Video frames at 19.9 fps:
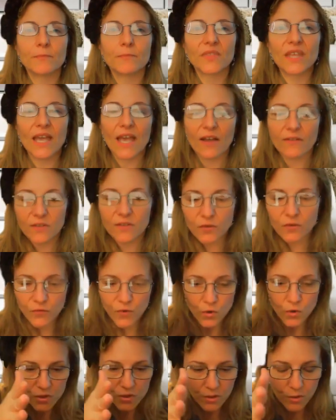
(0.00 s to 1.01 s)
They have to
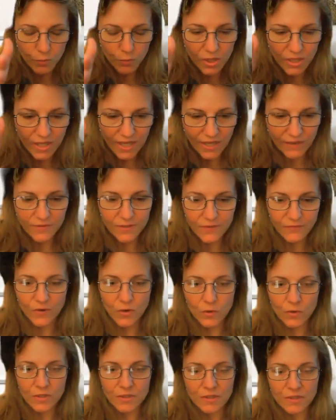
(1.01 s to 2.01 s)
focus on what they have to
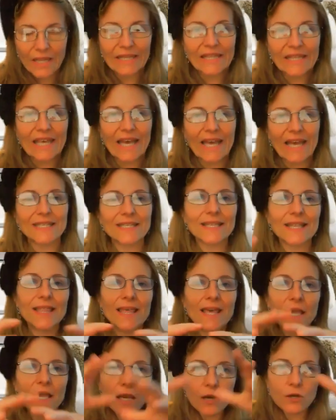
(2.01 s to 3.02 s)
focus on. That's
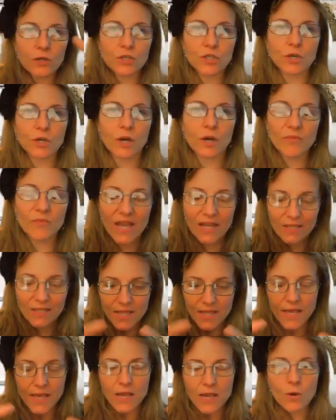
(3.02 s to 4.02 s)
their job. That's
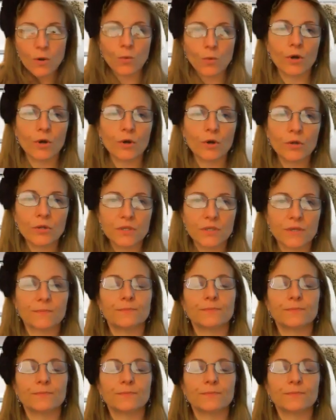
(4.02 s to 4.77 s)
their world.